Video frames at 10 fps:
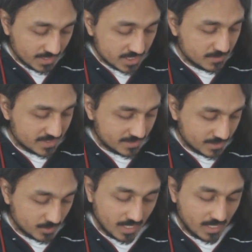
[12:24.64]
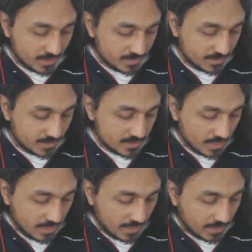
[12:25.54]
it has been set to Raga Desh,
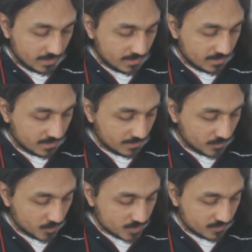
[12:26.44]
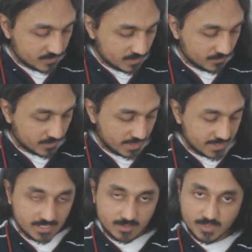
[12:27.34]
and most of the
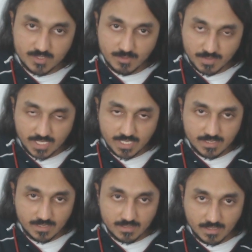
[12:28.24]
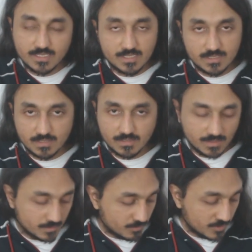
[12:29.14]
phrases which we played are
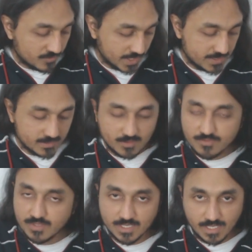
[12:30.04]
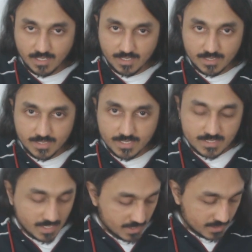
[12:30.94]
signature phrases of Raga
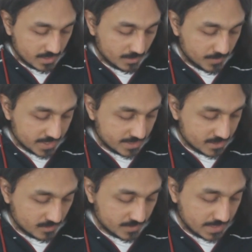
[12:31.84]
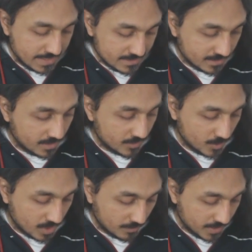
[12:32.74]
Desh. The presence of the Ni 3 when
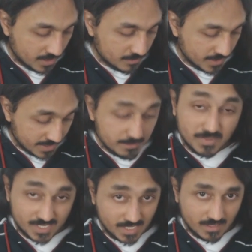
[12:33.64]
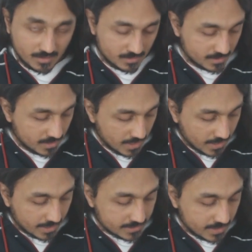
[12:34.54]
you're coming up in that particular order,
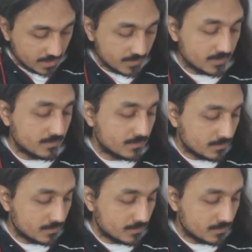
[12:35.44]
and then even